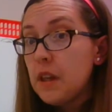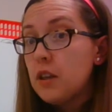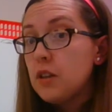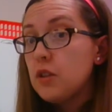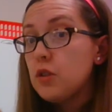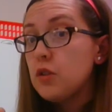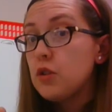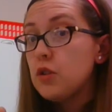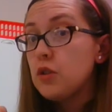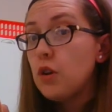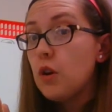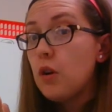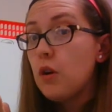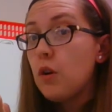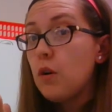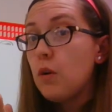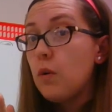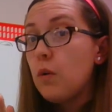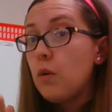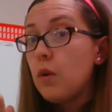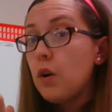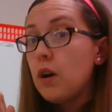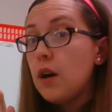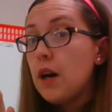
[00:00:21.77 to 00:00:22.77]

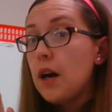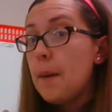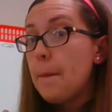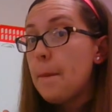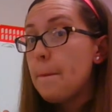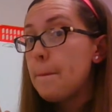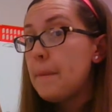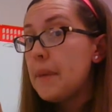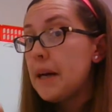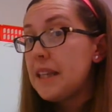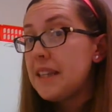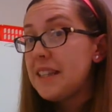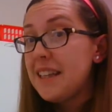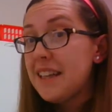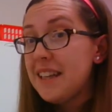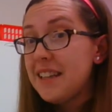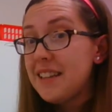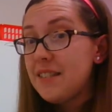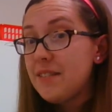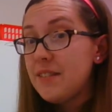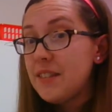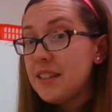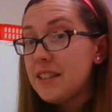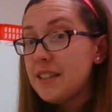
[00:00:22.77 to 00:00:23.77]
So, by the
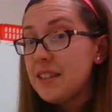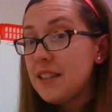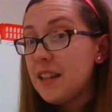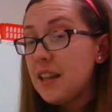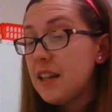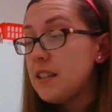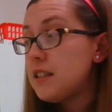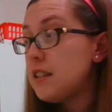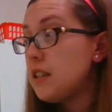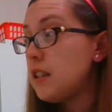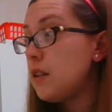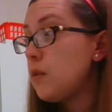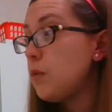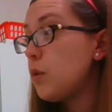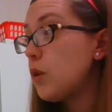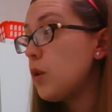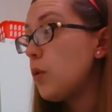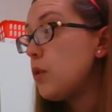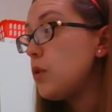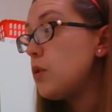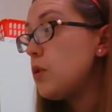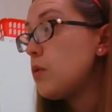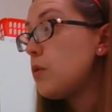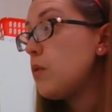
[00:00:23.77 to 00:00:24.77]
end of this lesson, we're
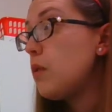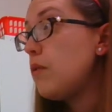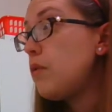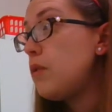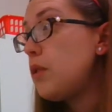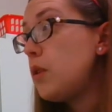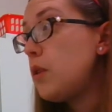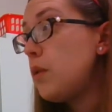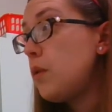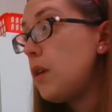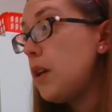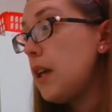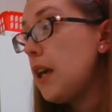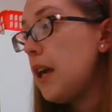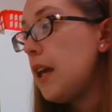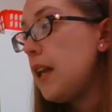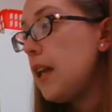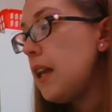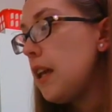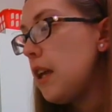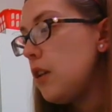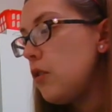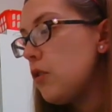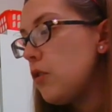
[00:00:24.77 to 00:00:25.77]
going to review
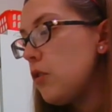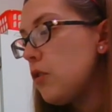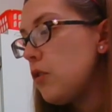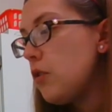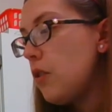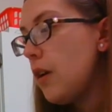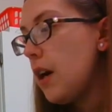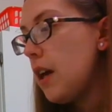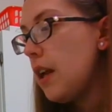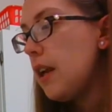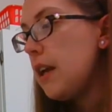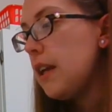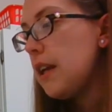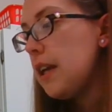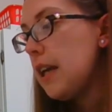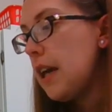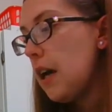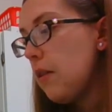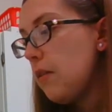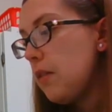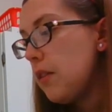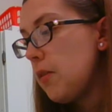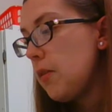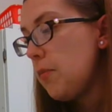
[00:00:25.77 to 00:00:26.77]
again and you'll know how to
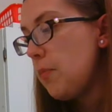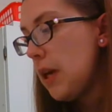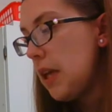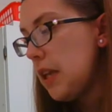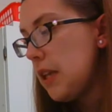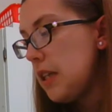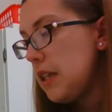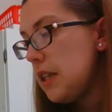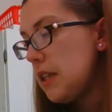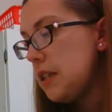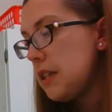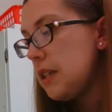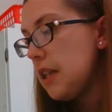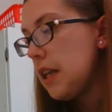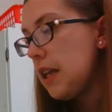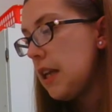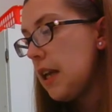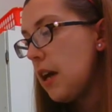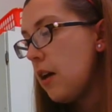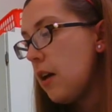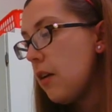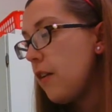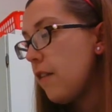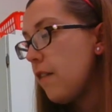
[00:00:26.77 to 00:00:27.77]
count the pennies and
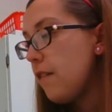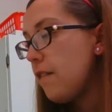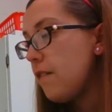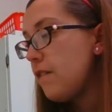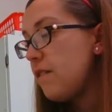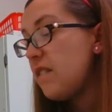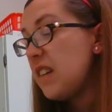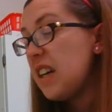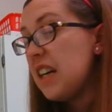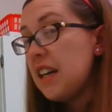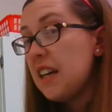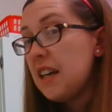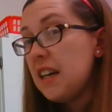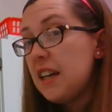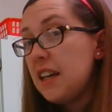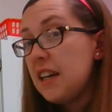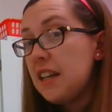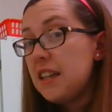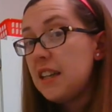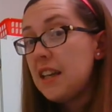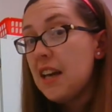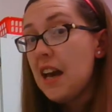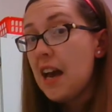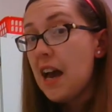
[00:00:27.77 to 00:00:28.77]
how to
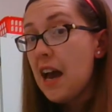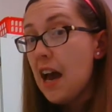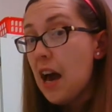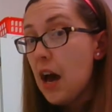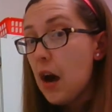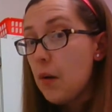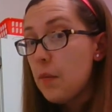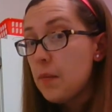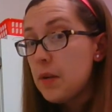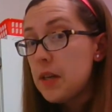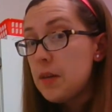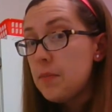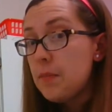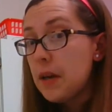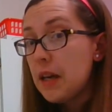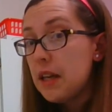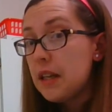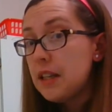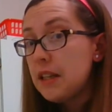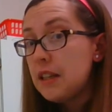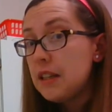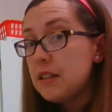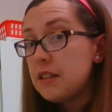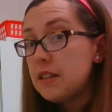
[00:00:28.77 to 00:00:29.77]
find how many
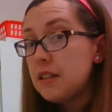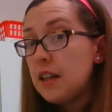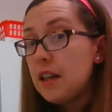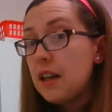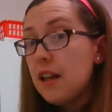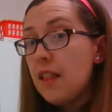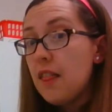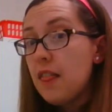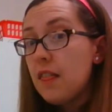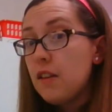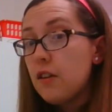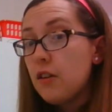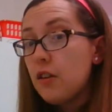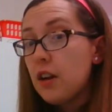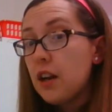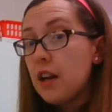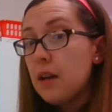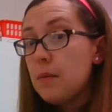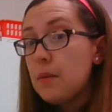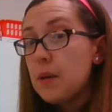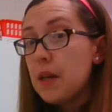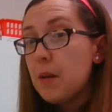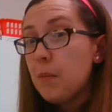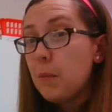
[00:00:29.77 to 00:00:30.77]
pennies you're going
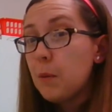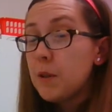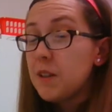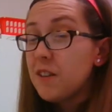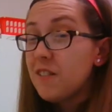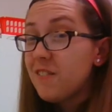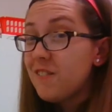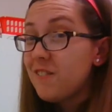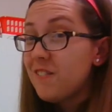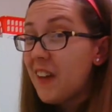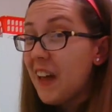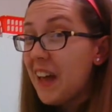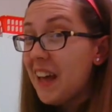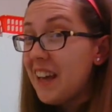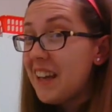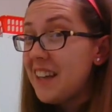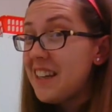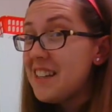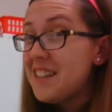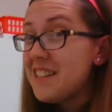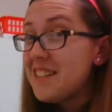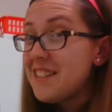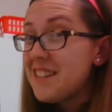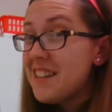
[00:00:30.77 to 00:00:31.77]
to be able to
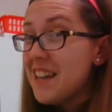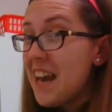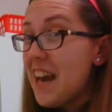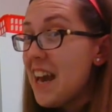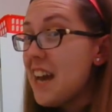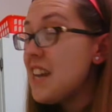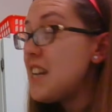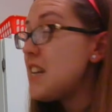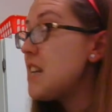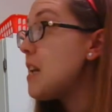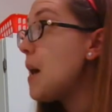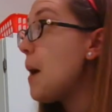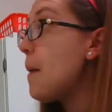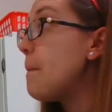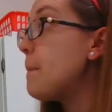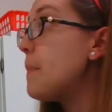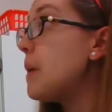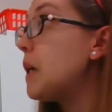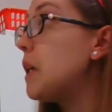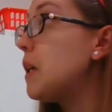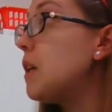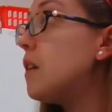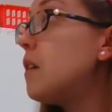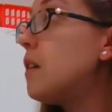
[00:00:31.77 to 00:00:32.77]
find that
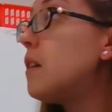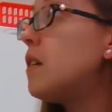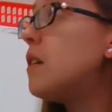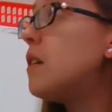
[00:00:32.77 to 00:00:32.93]
number